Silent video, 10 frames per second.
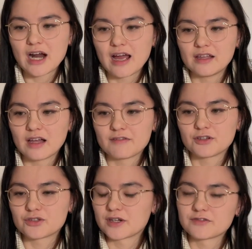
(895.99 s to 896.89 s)
I love her
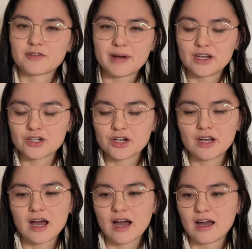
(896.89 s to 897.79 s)

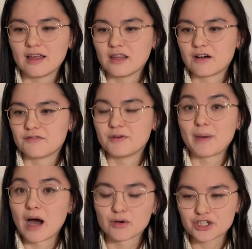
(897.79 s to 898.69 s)
transformation. I love the
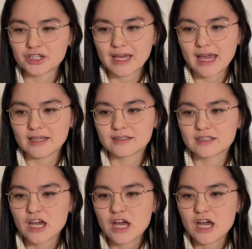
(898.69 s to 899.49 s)
power she gains.